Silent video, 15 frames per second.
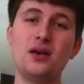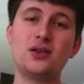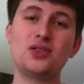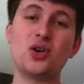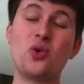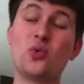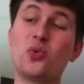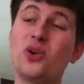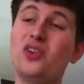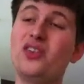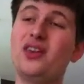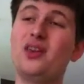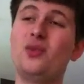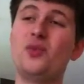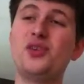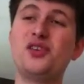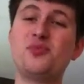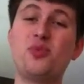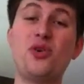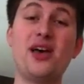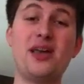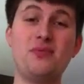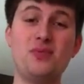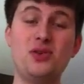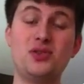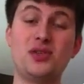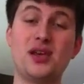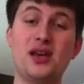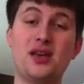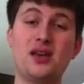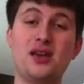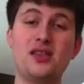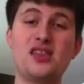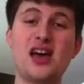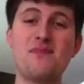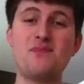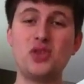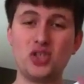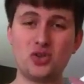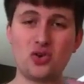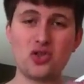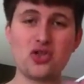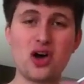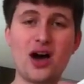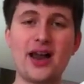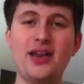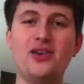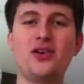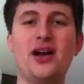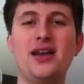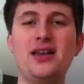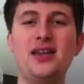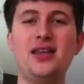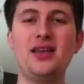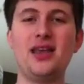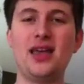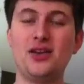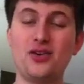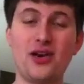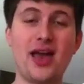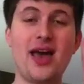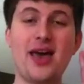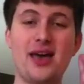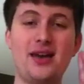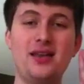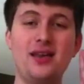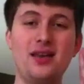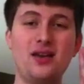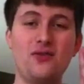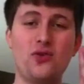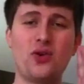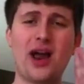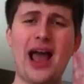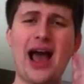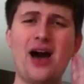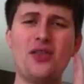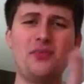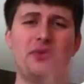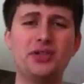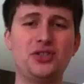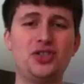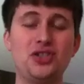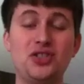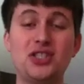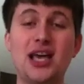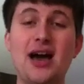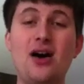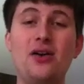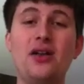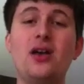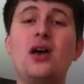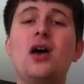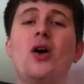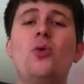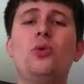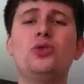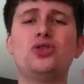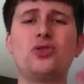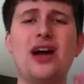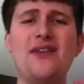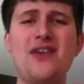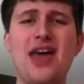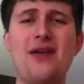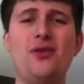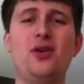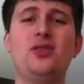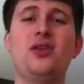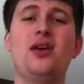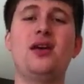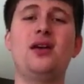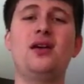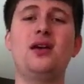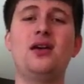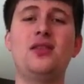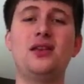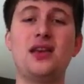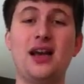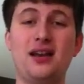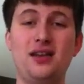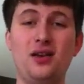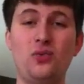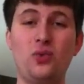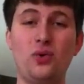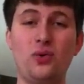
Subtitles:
So really, when you're playing music, that musical thought in your head for how the music should sound will drive everything, and the technique